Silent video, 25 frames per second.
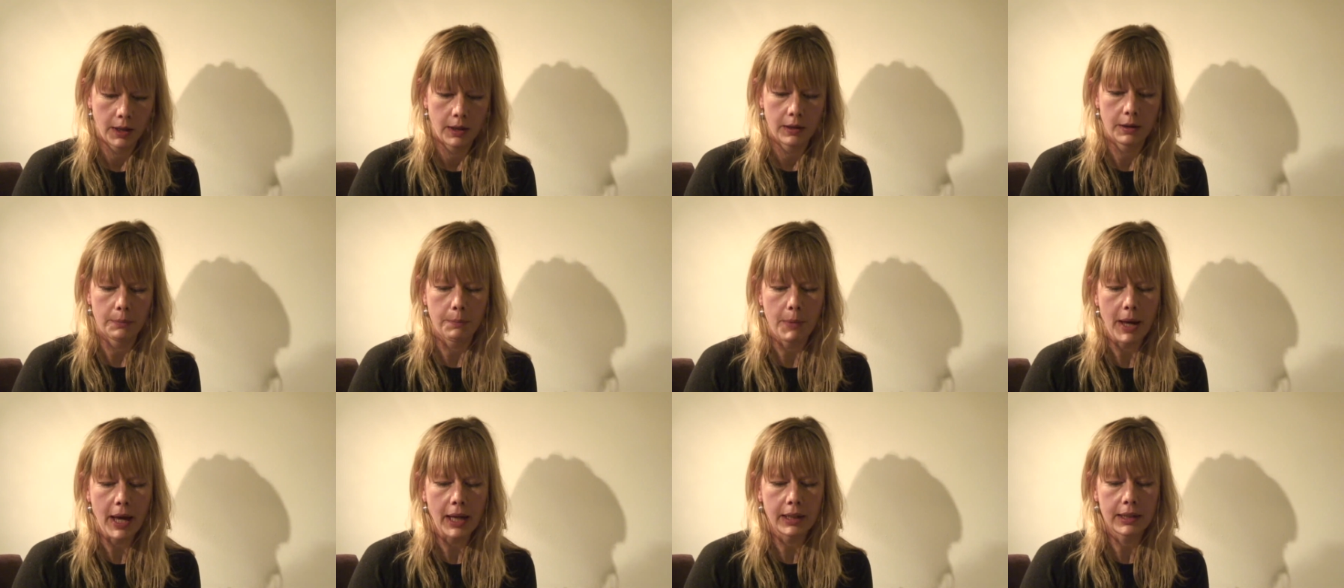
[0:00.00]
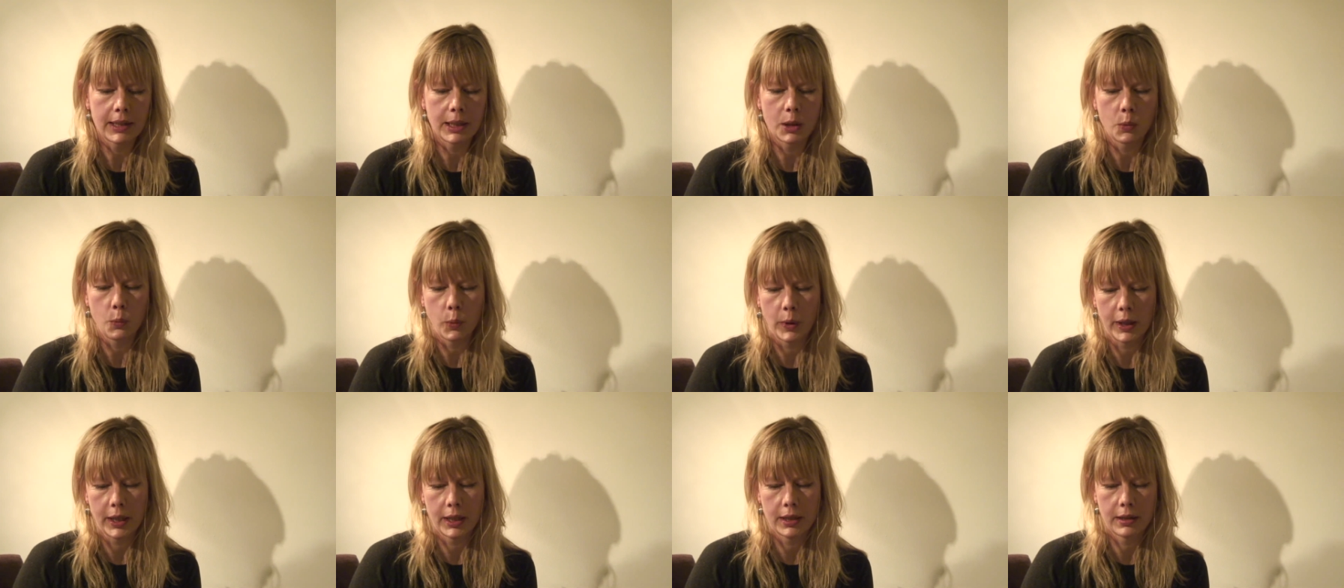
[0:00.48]
The
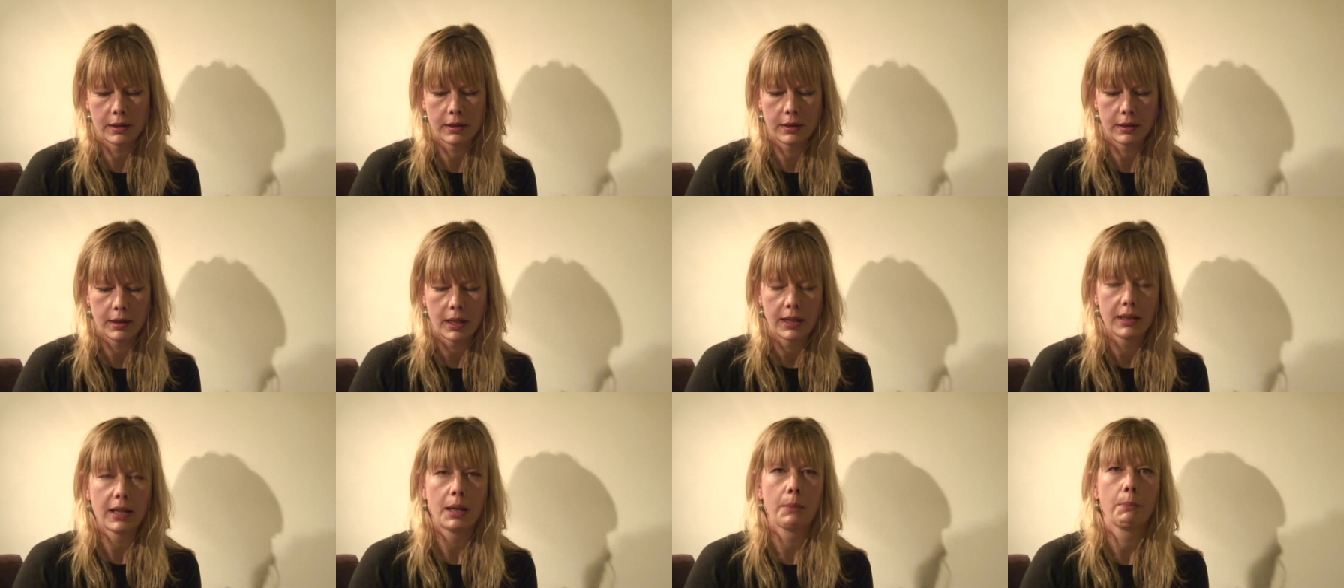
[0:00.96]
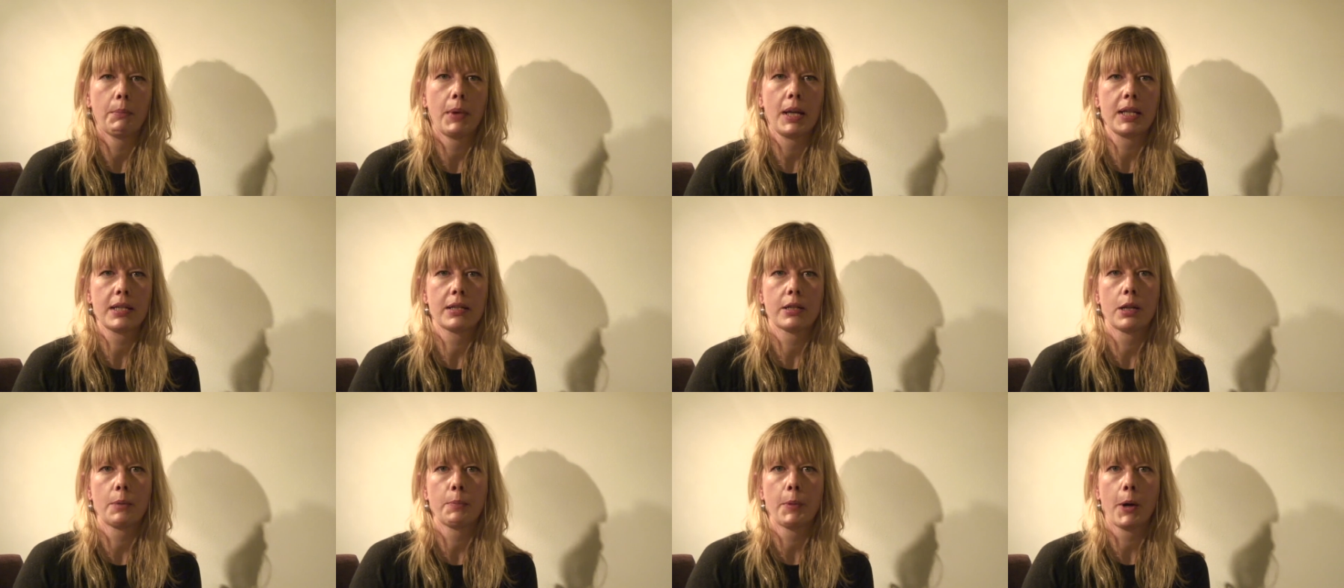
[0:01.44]
maddening wind that
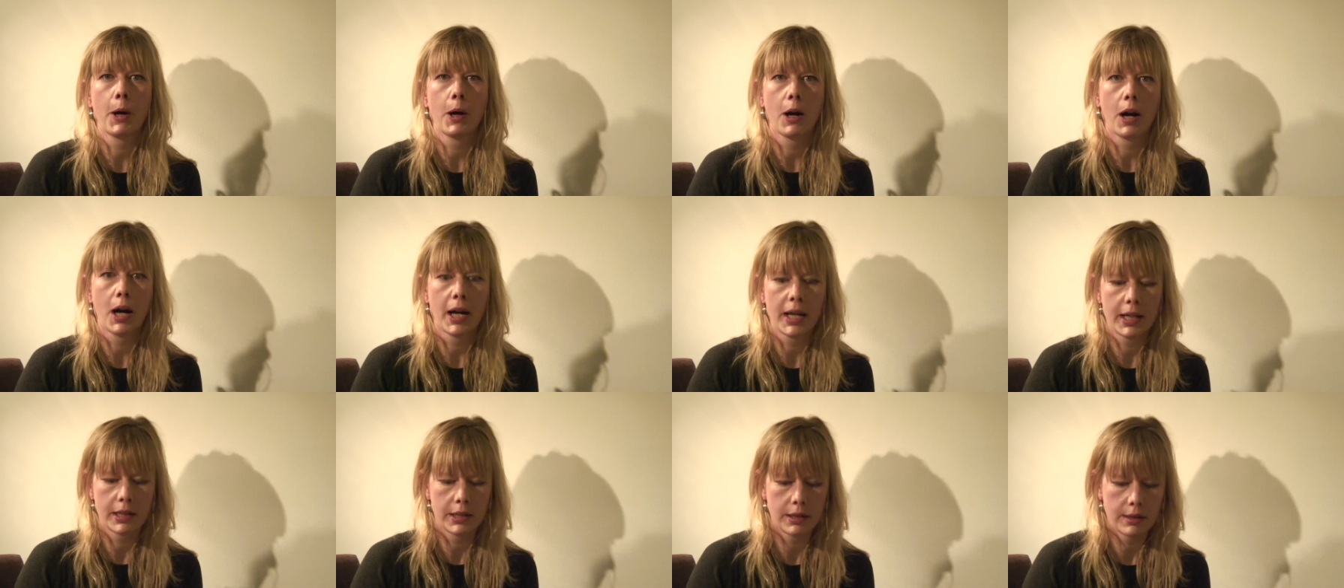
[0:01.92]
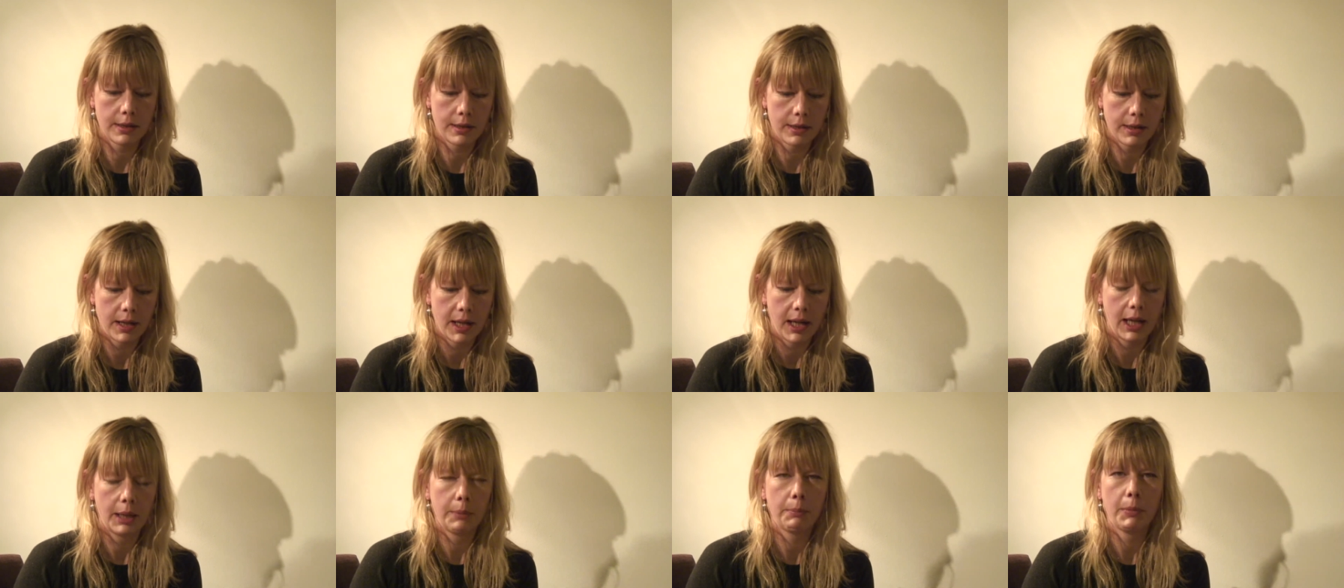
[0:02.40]
messed up our
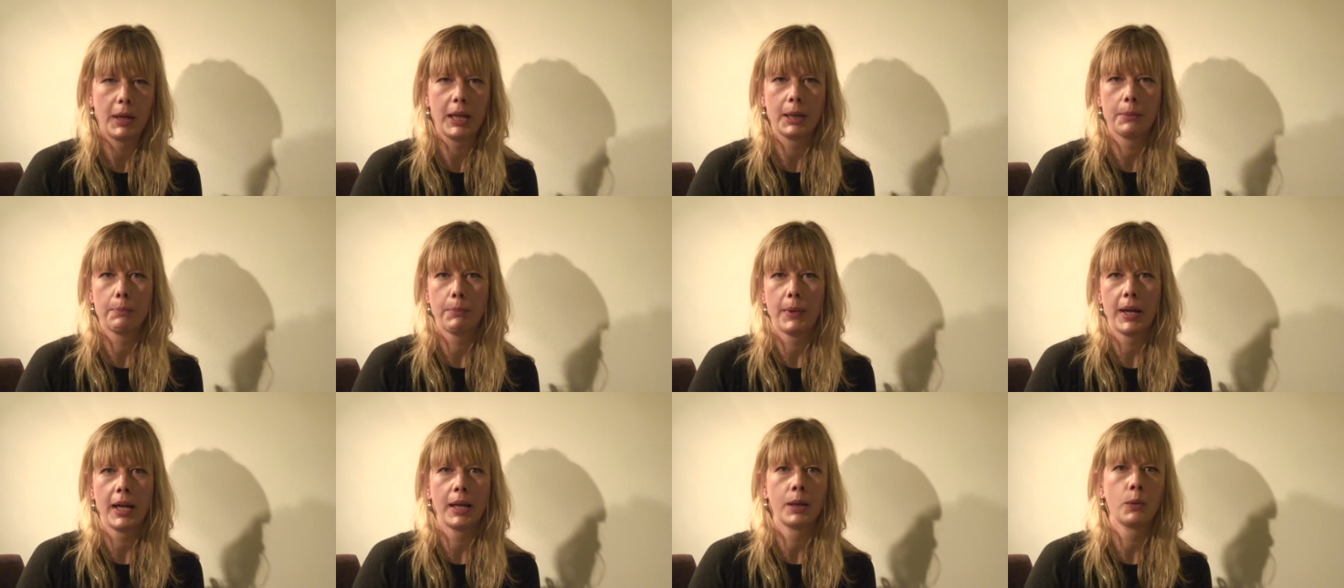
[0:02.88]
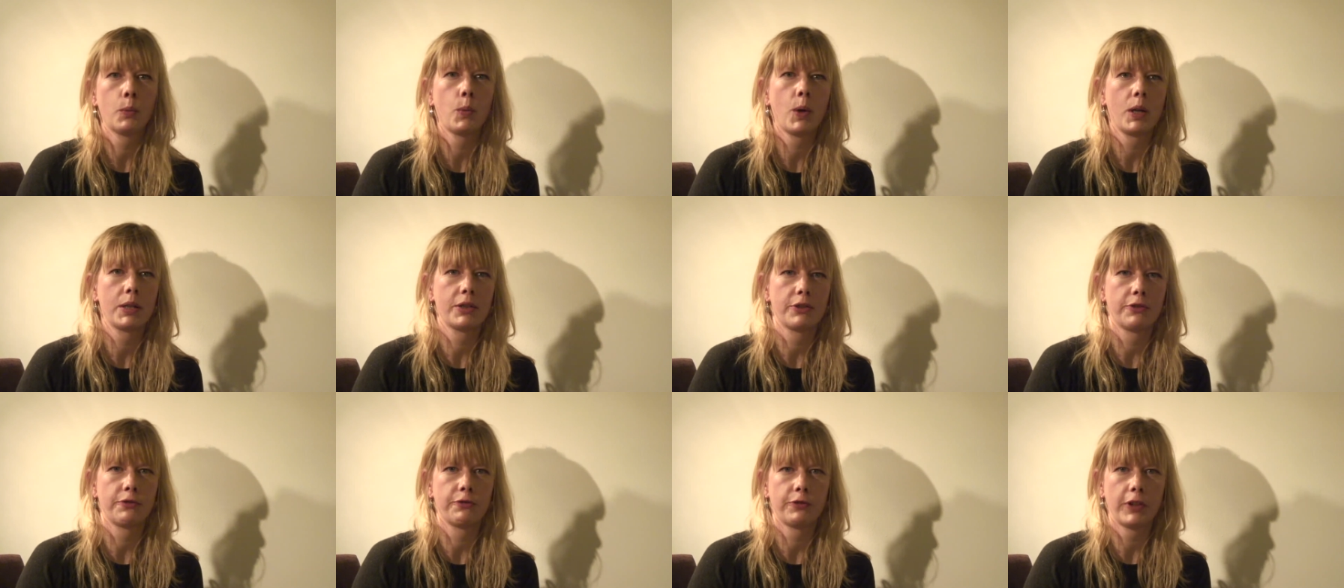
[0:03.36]
ions and made men
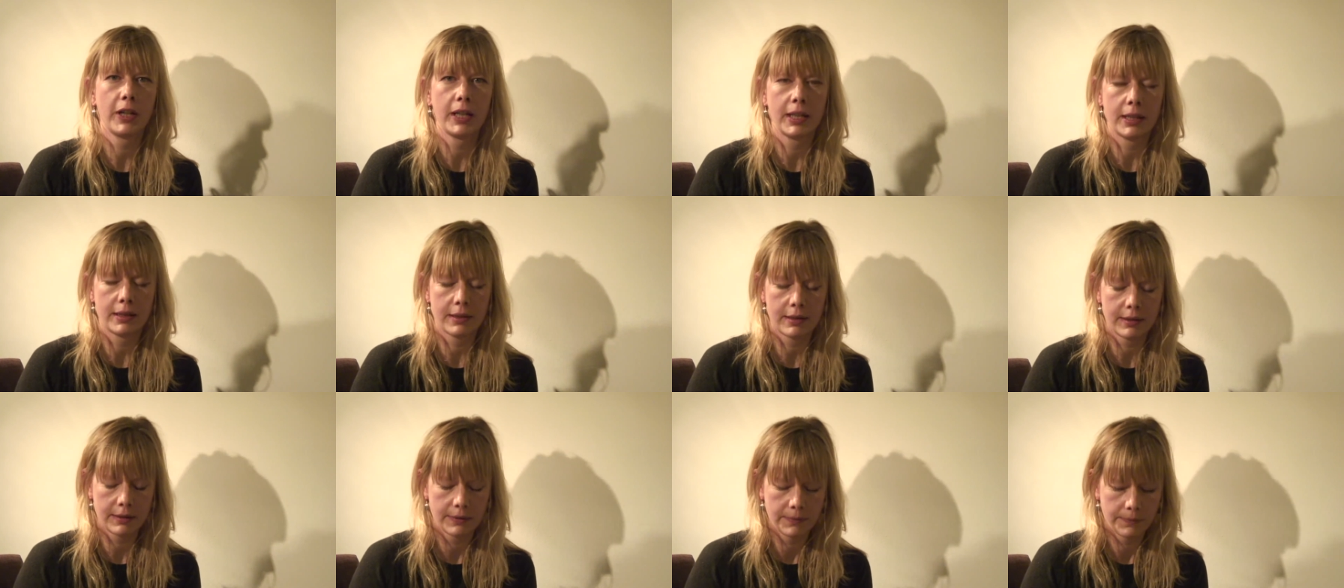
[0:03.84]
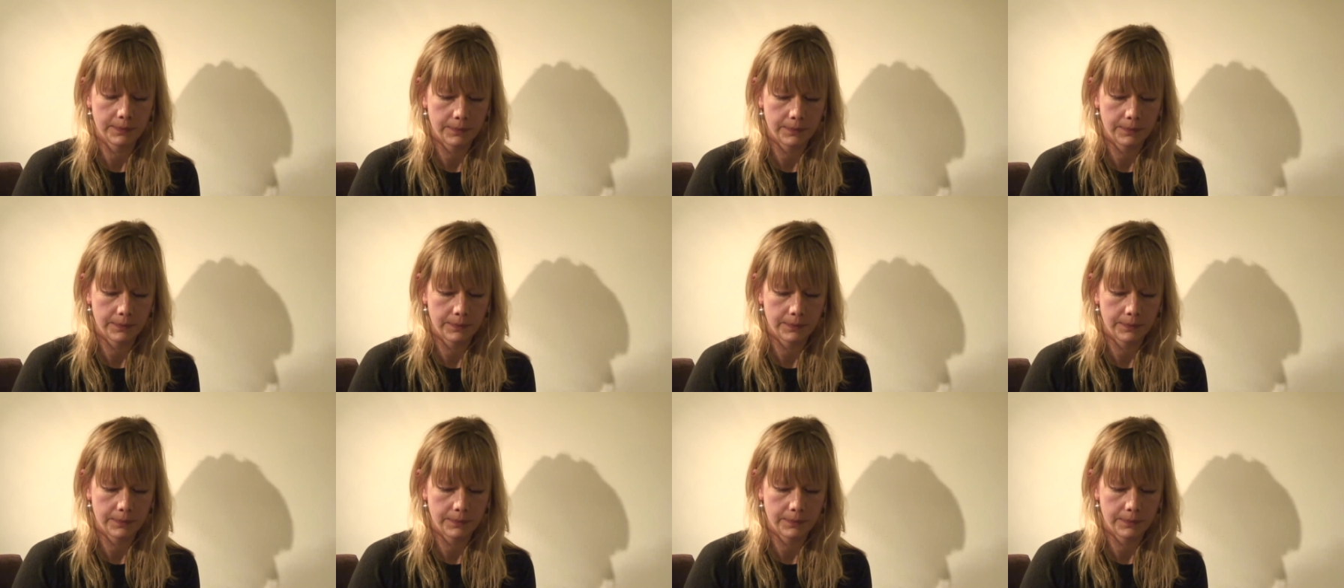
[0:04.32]
want to fight.